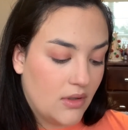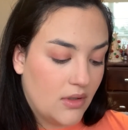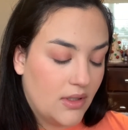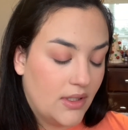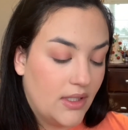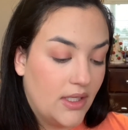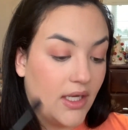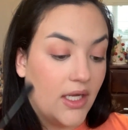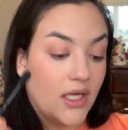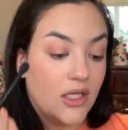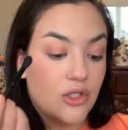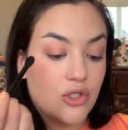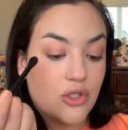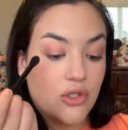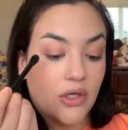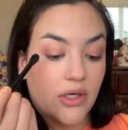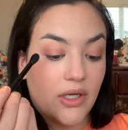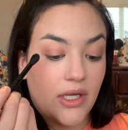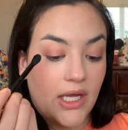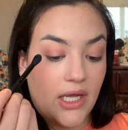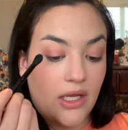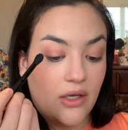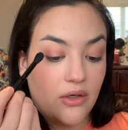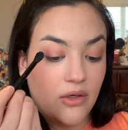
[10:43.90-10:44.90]

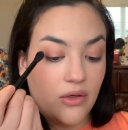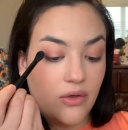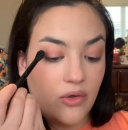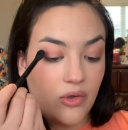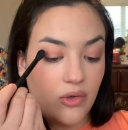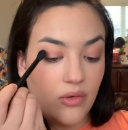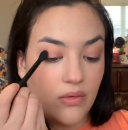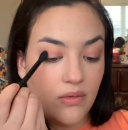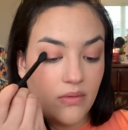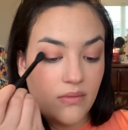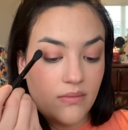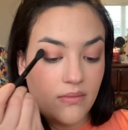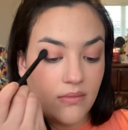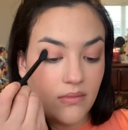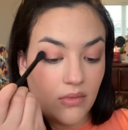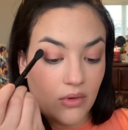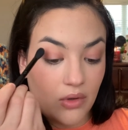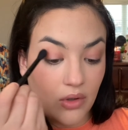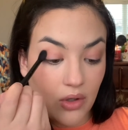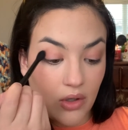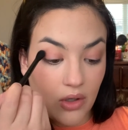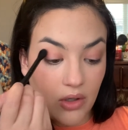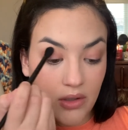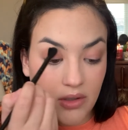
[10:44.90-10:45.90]
intricate nude
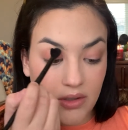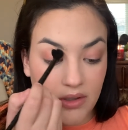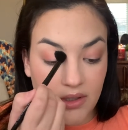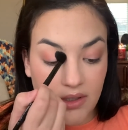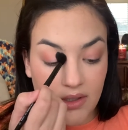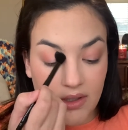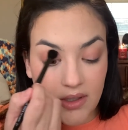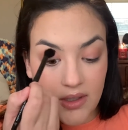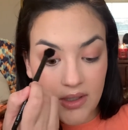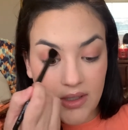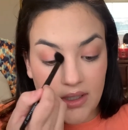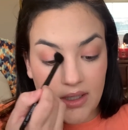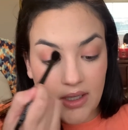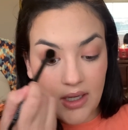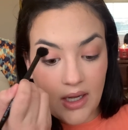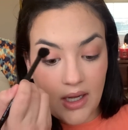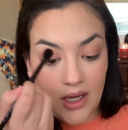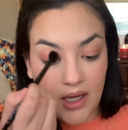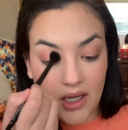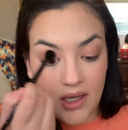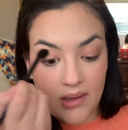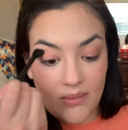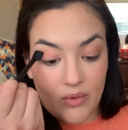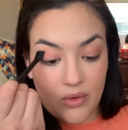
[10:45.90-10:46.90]
look,
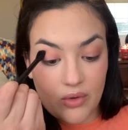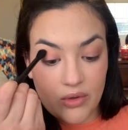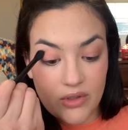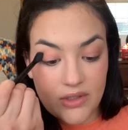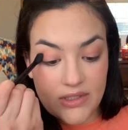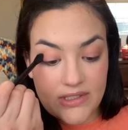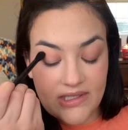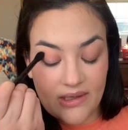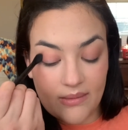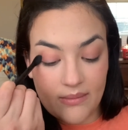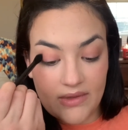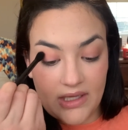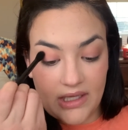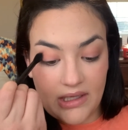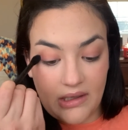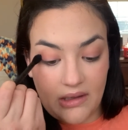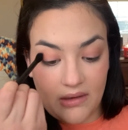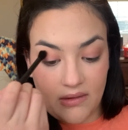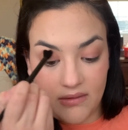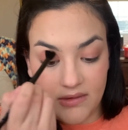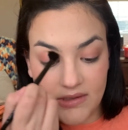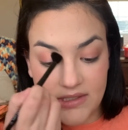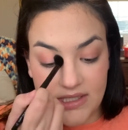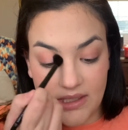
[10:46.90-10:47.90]
or
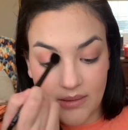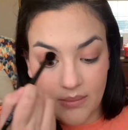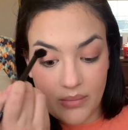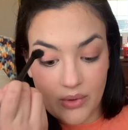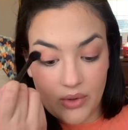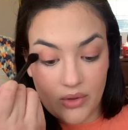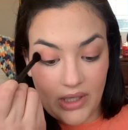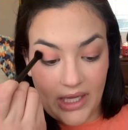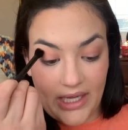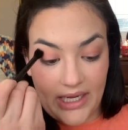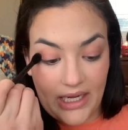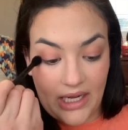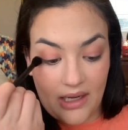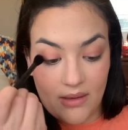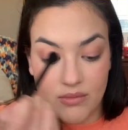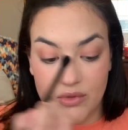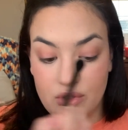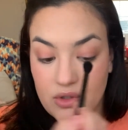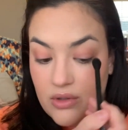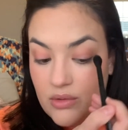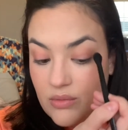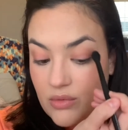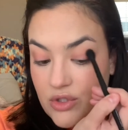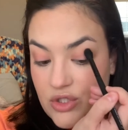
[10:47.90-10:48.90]
something simple like I'm
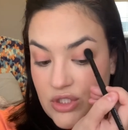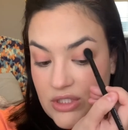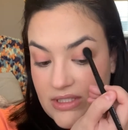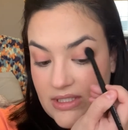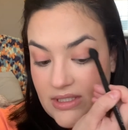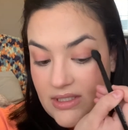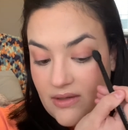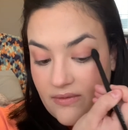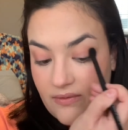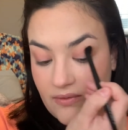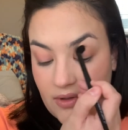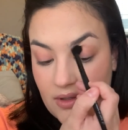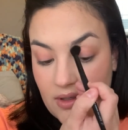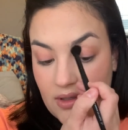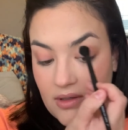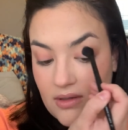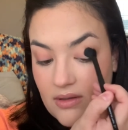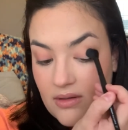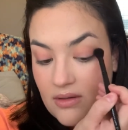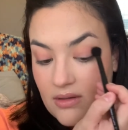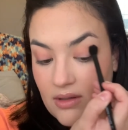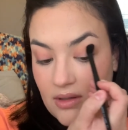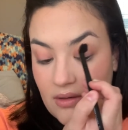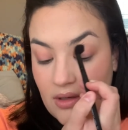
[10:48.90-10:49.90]
doing with just a
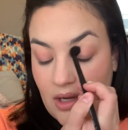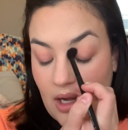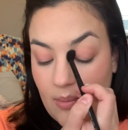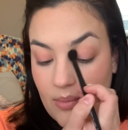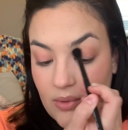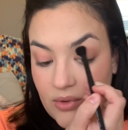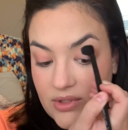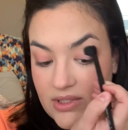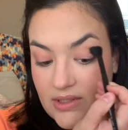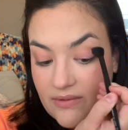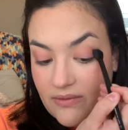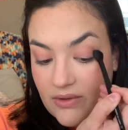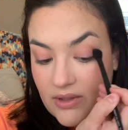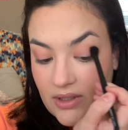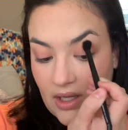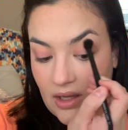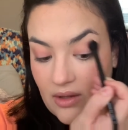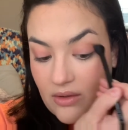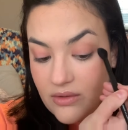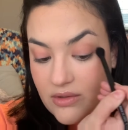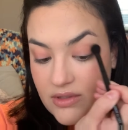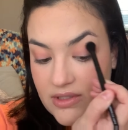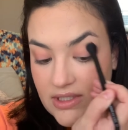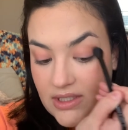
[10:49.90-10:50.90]
couple different
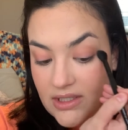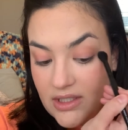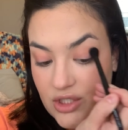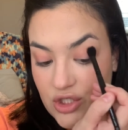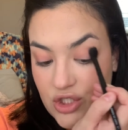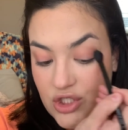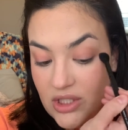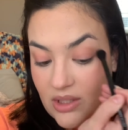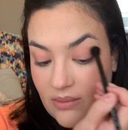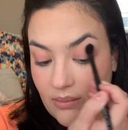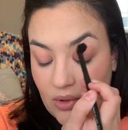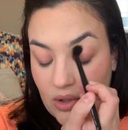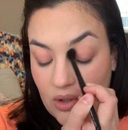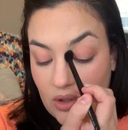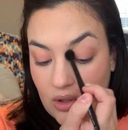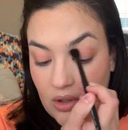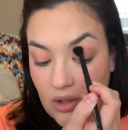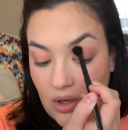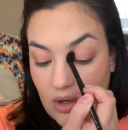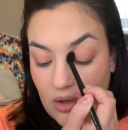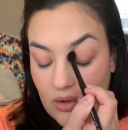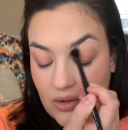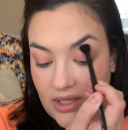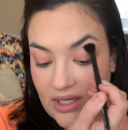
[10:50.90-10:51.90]
colors and a shimmer and
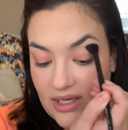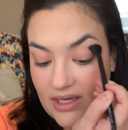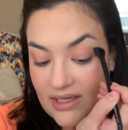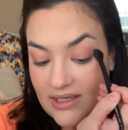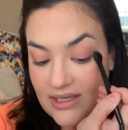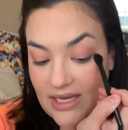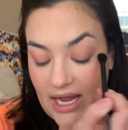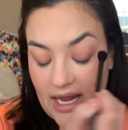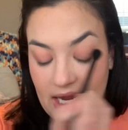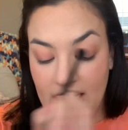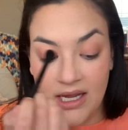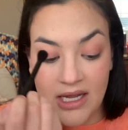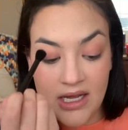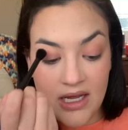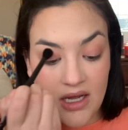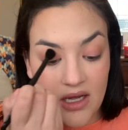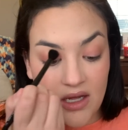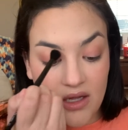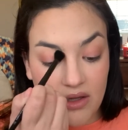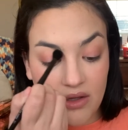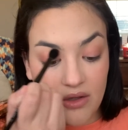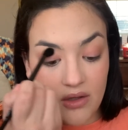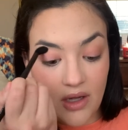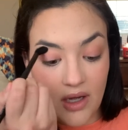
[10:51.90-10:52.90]
calling it a day.
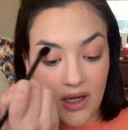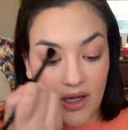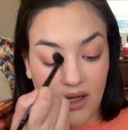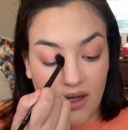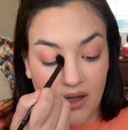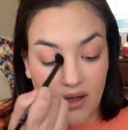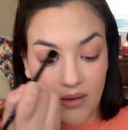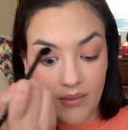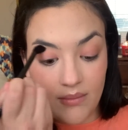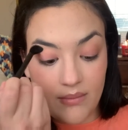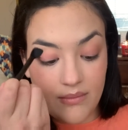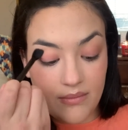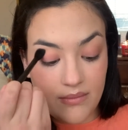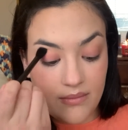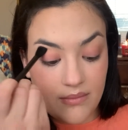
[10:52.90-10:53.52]
And